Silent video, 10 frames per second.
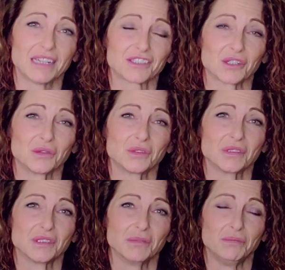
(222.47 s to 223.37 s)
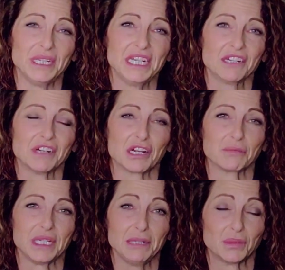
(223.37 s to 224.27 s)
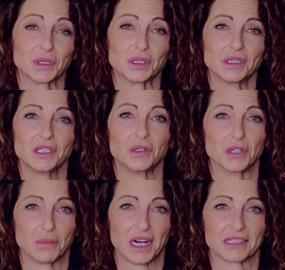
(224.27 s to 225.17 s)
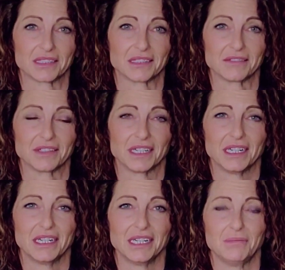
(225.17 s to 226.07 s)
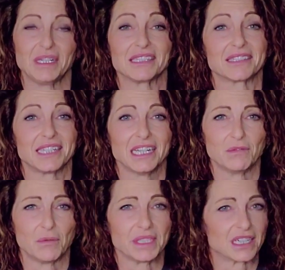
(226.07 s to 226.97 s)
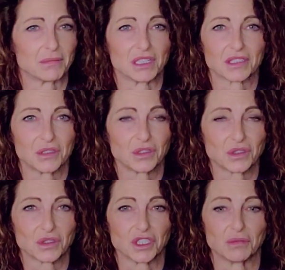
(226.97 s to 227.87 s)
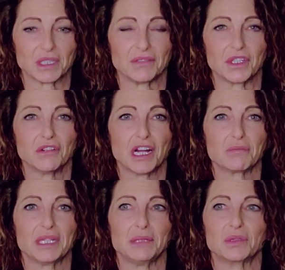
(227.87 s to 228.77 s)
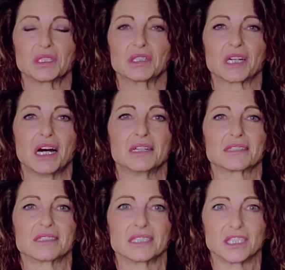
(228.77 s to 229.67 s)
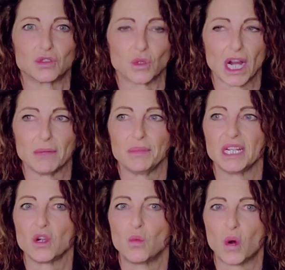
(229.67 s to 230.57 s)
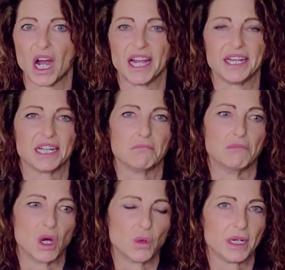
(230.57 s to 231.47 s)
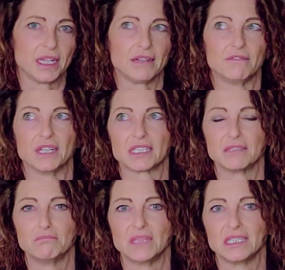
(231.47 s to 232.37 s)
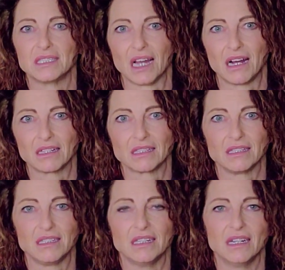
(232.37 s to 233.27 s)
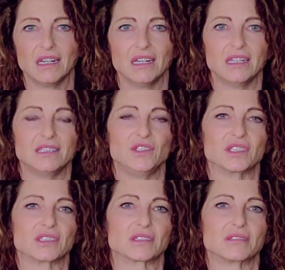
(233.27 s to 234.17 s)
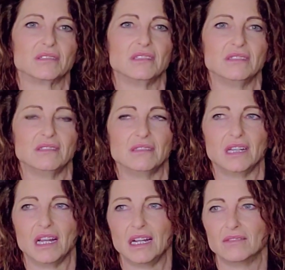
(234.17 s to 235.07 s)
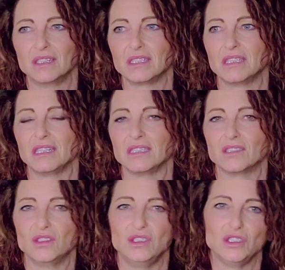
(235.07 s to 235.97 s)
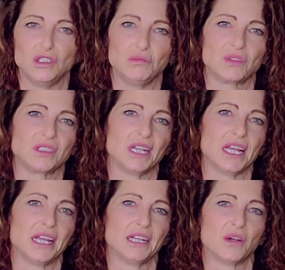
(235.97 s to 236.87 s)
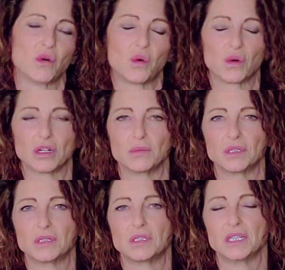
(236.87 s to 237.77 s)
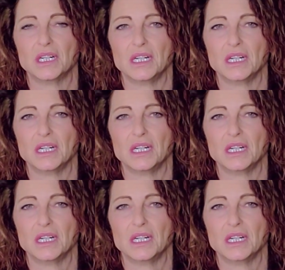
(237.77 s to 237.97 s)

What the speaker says: So being around people who are positive. Because again, when we talked about social group, if you're around people that are constantly griping, whining, moaning, victim mentality, just everything is doomsday, horrible,